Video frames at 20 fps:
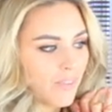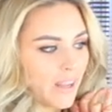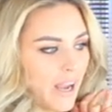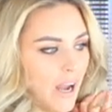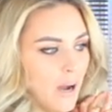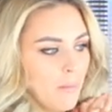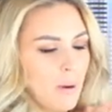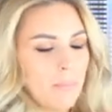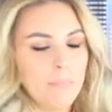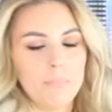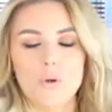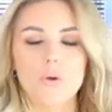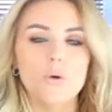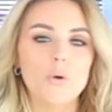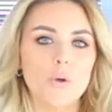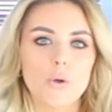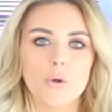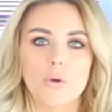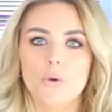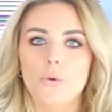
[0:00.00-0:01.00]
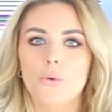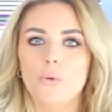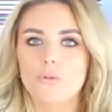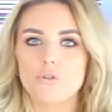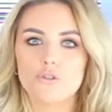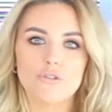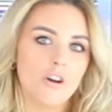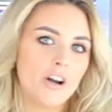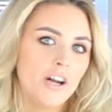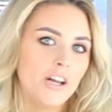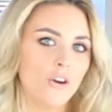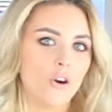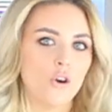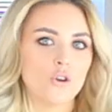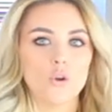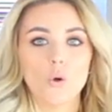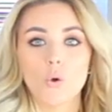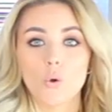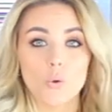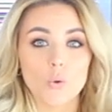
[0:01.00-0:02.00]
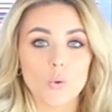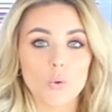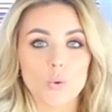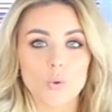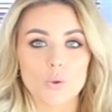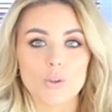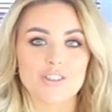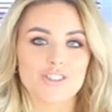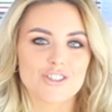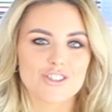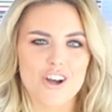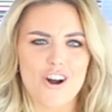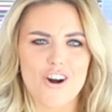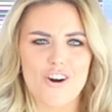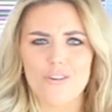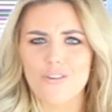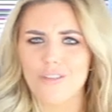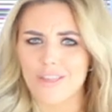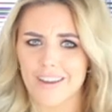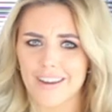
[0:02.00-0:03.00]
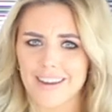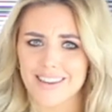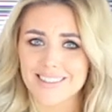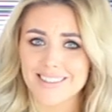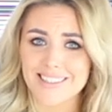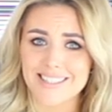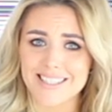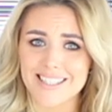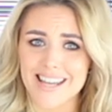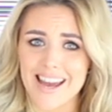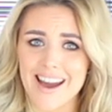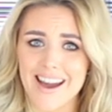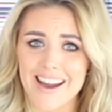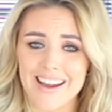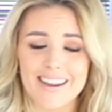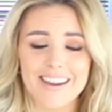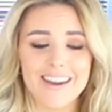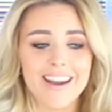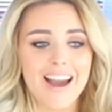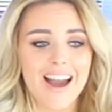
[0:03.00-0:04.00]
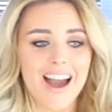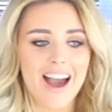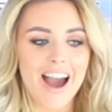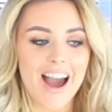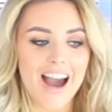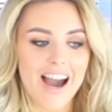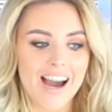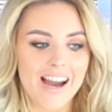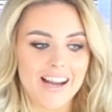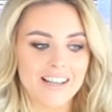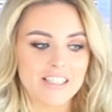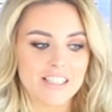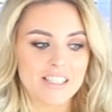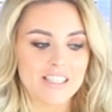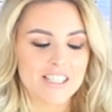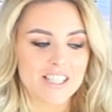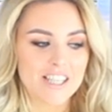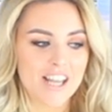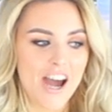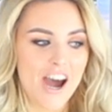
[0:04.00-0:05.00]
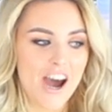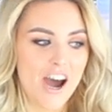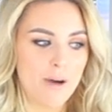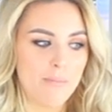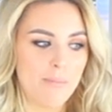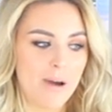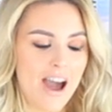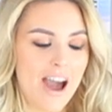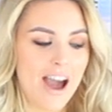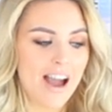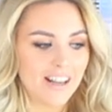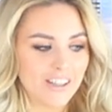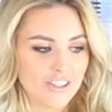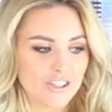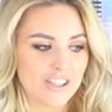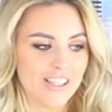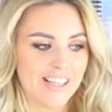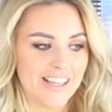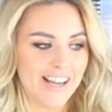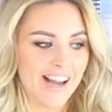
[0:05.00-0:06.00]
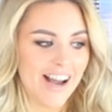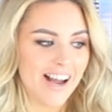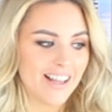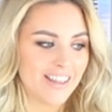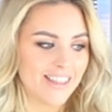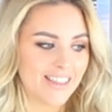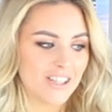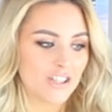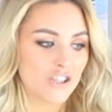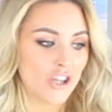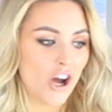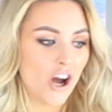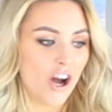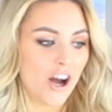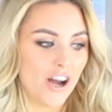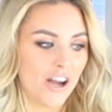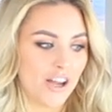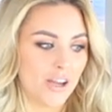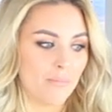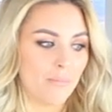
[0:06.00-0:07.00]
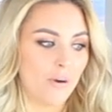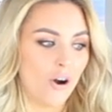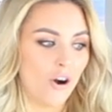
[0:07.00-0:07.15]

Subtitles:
Boohoo try-on haul style thing today, and actually at the time